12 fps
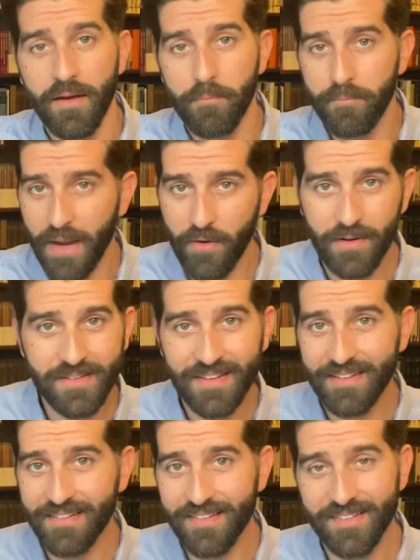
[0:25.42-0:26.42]

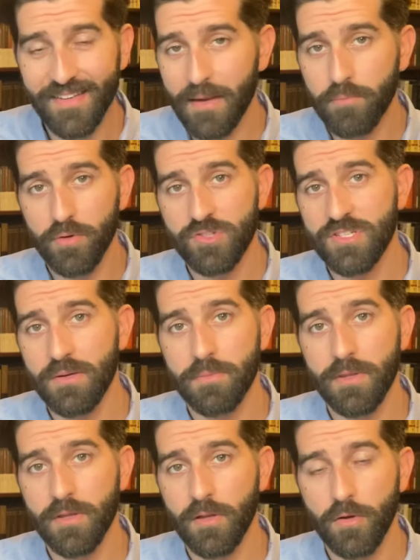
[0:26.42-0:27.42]
parenting, discipleship,
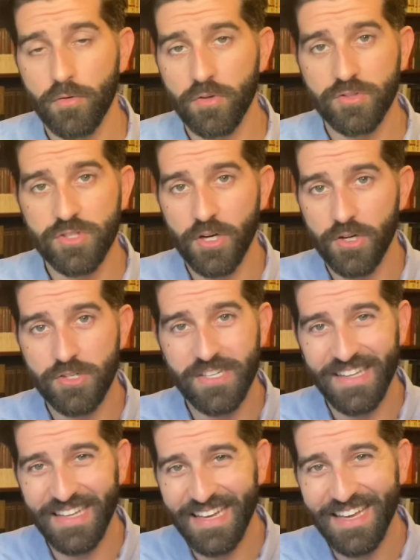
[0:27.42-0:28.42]
and the local church, and
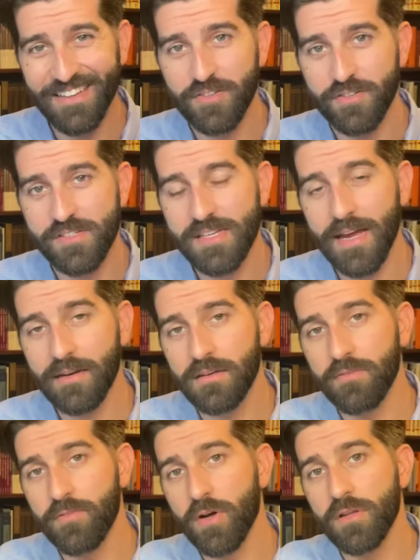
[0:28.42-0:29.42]
the intersect
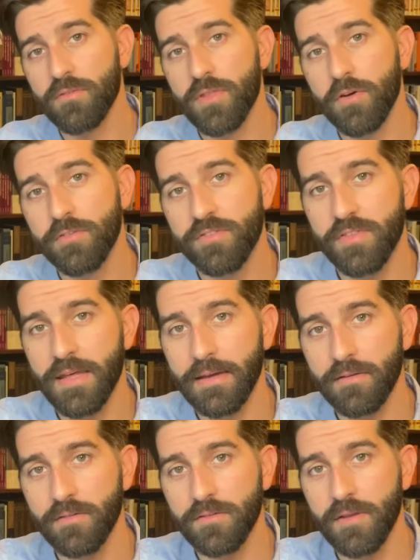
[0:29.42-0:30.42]
of all of those
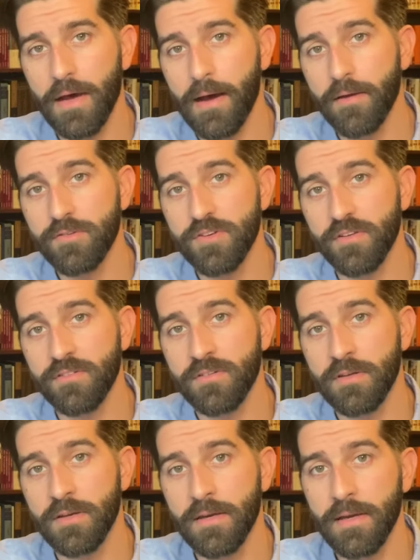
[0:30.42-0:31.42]
things uh, just
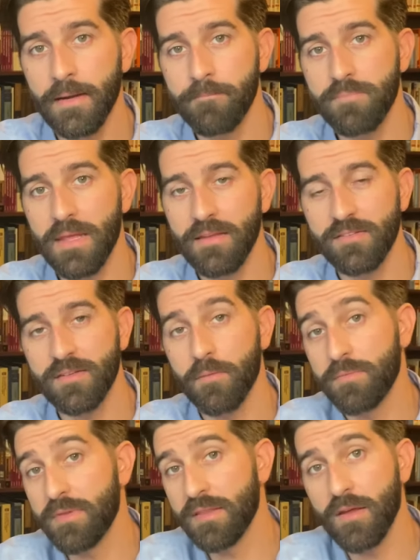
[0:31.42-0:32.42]
is
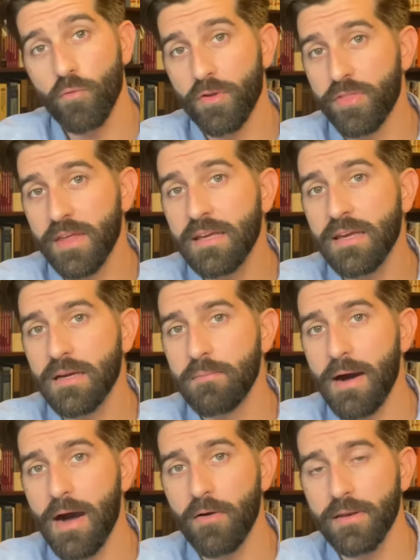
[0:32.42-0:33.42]
something that we're thinking
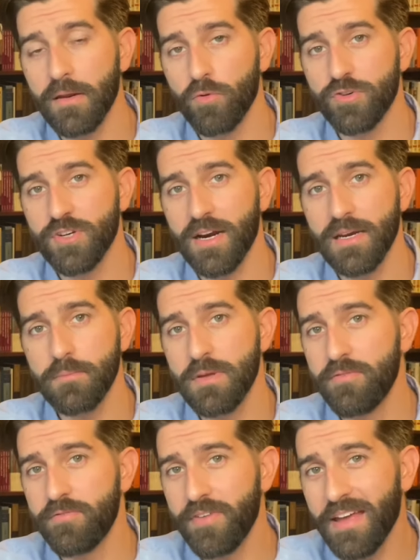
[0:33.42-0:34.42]
about and we're trying to be
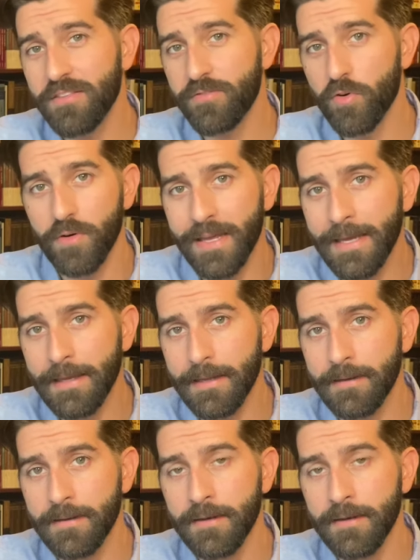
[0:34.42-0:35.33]
faithful in.